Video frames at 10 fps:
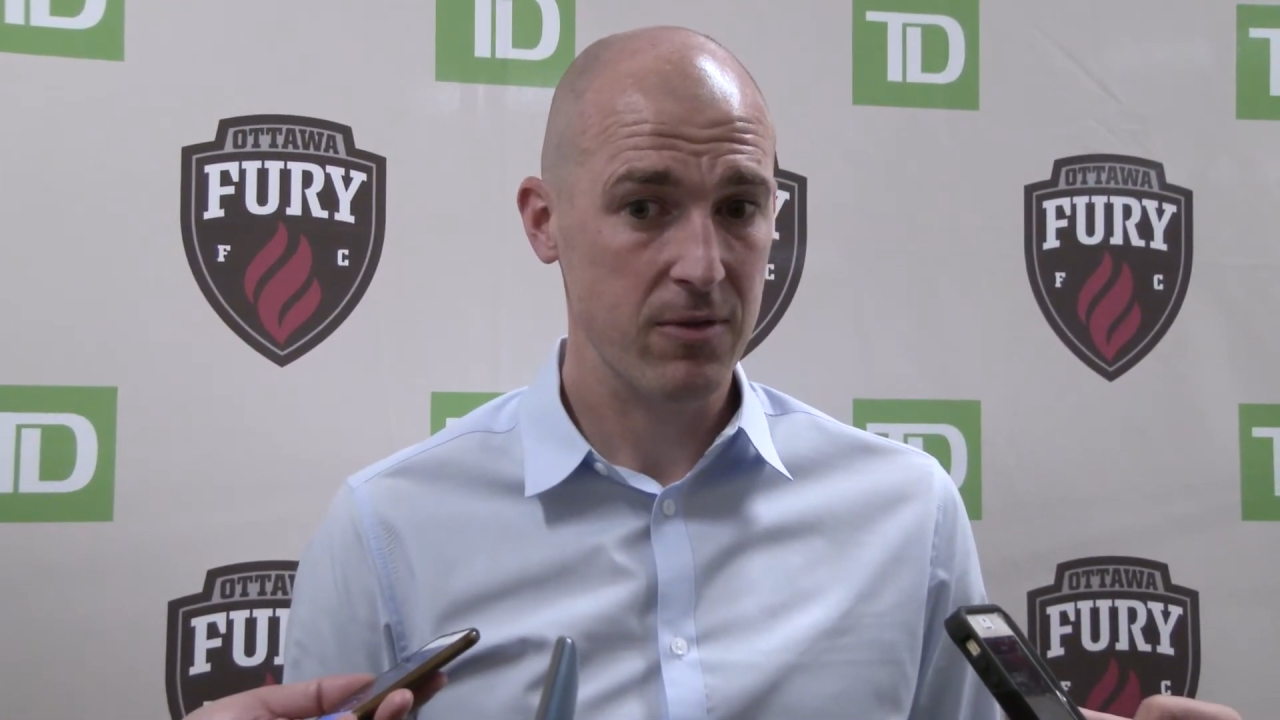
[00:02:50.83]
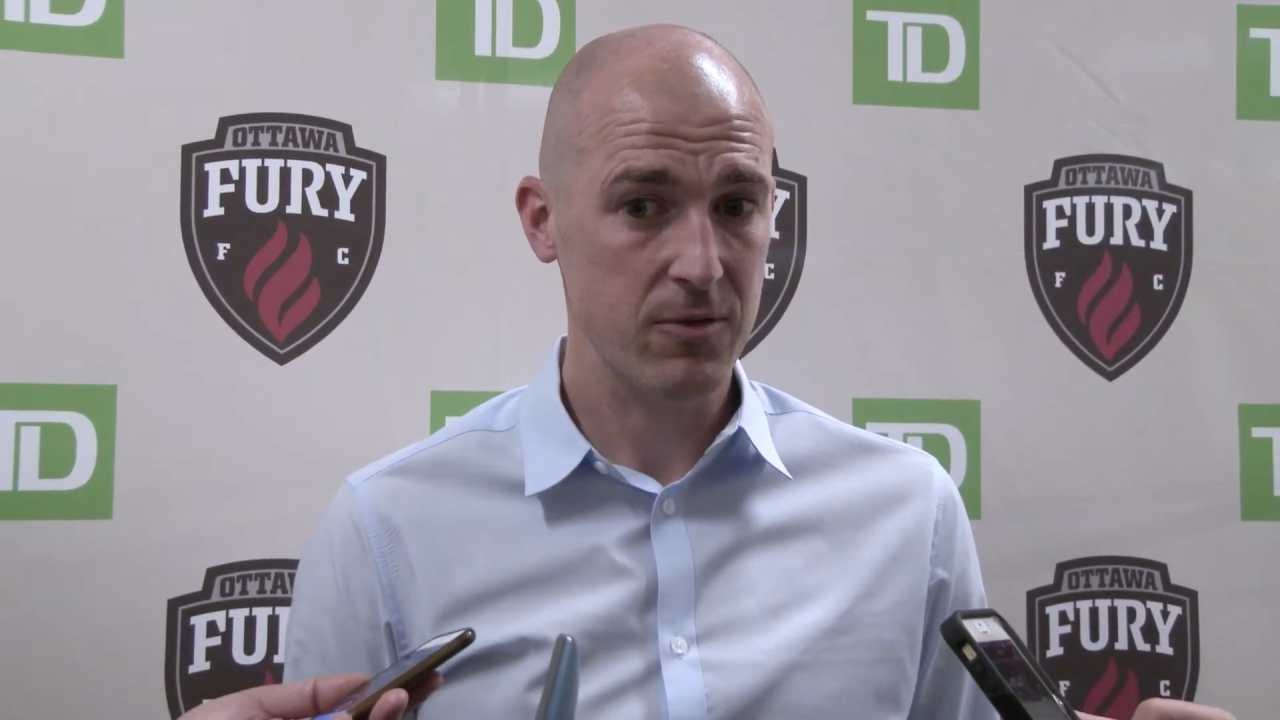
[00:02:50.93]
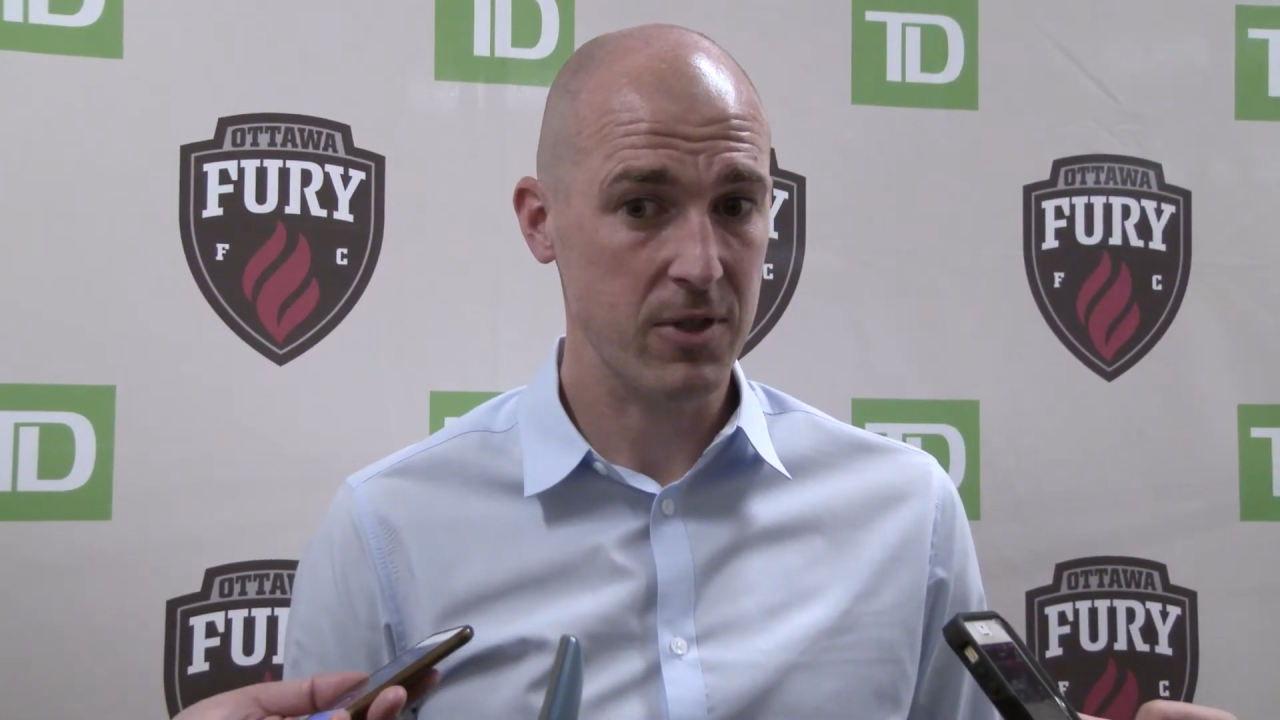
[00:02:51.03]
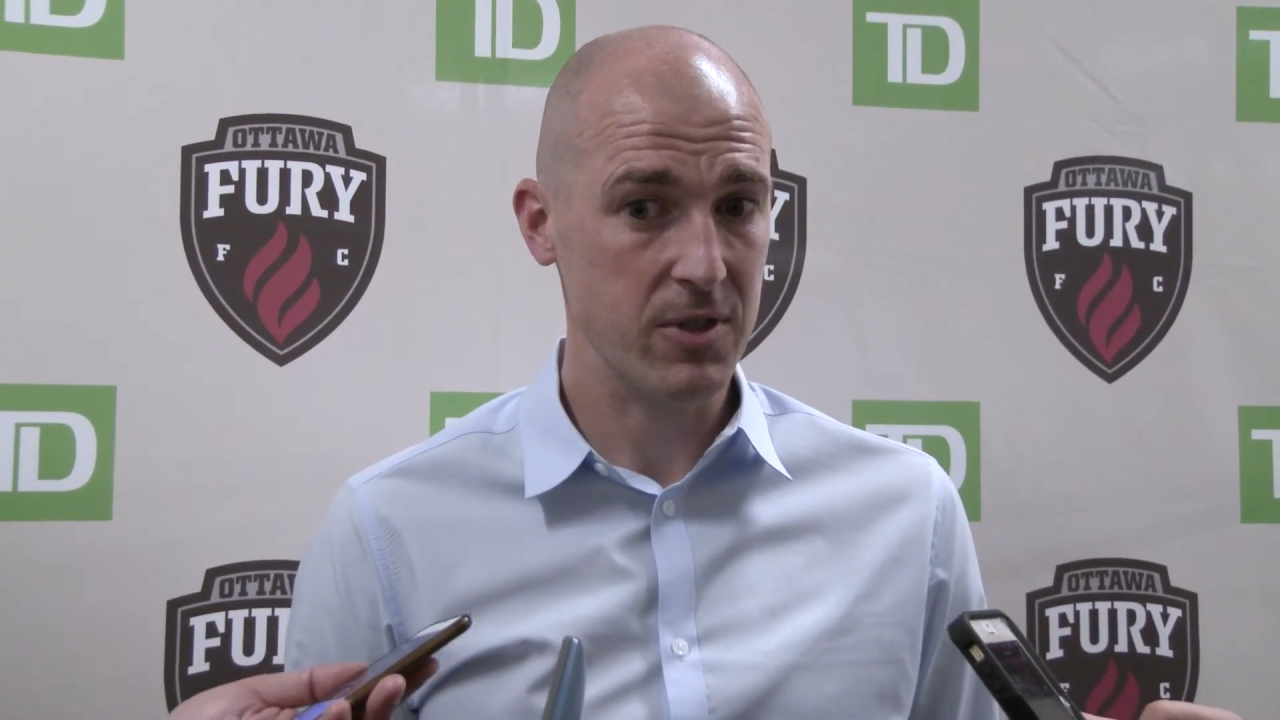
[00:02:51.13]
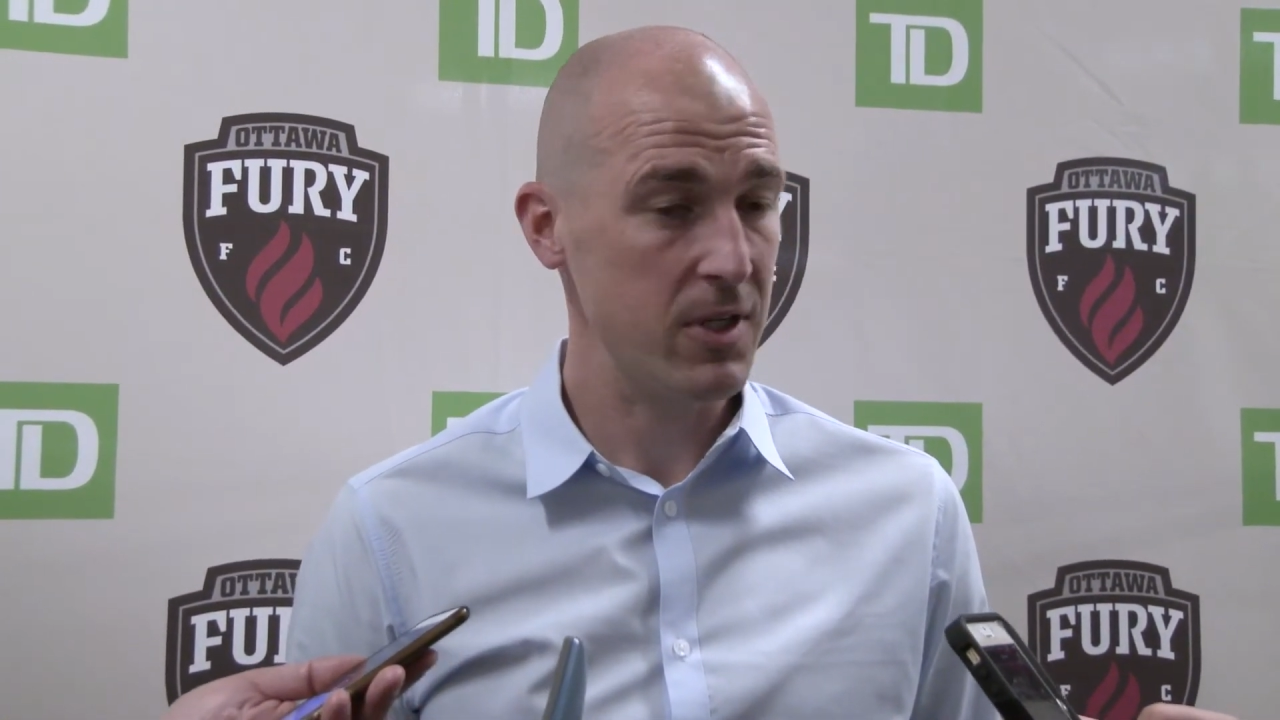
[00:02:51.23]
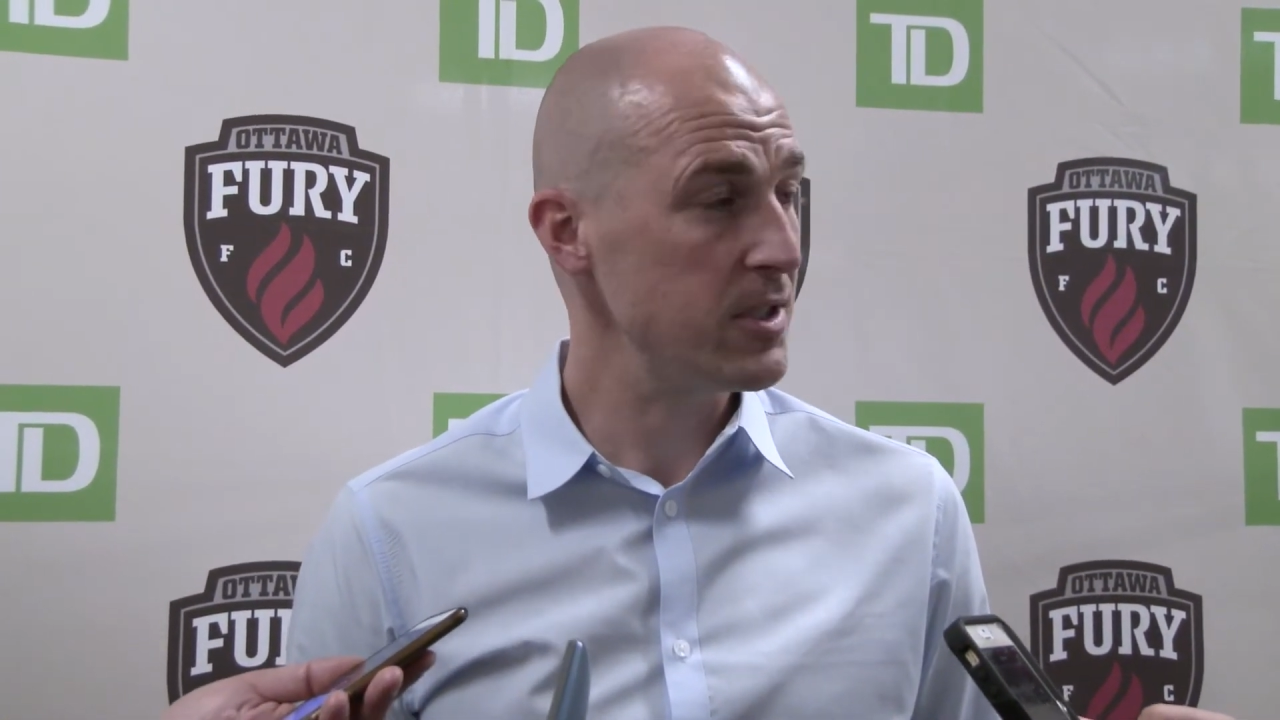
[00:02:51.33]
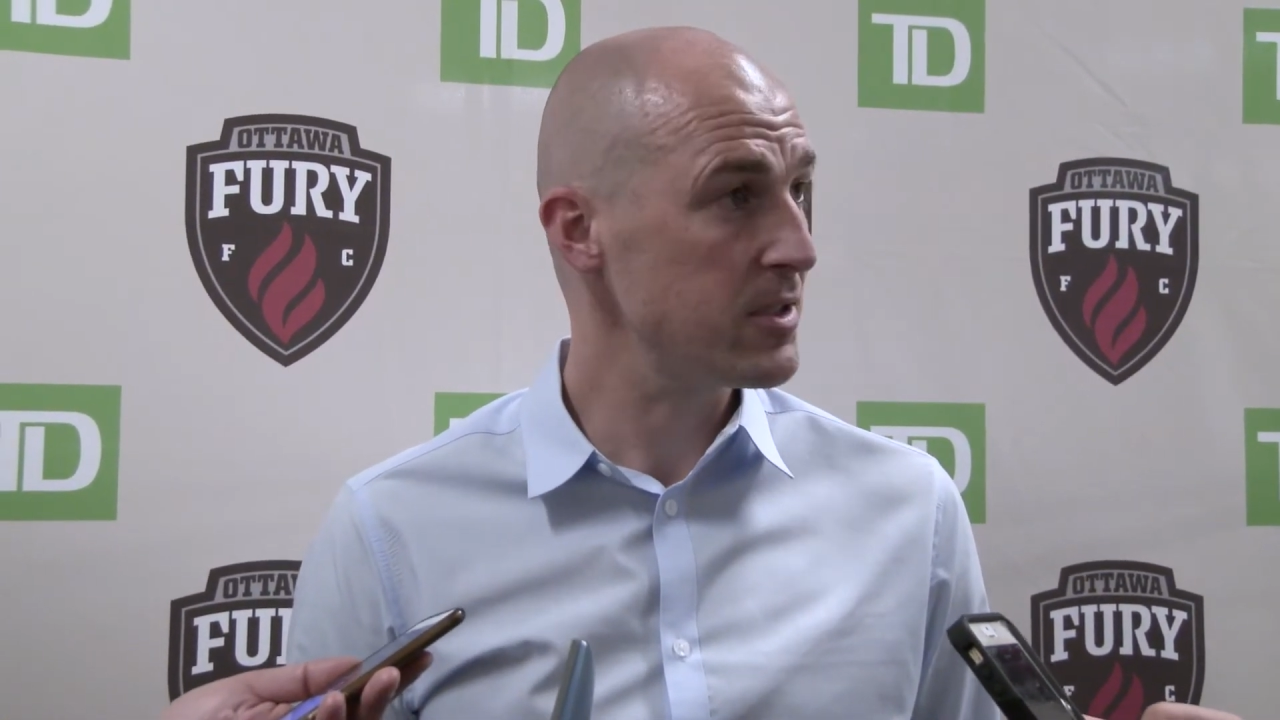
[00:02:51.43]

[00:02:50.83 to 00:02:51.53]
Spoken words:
returning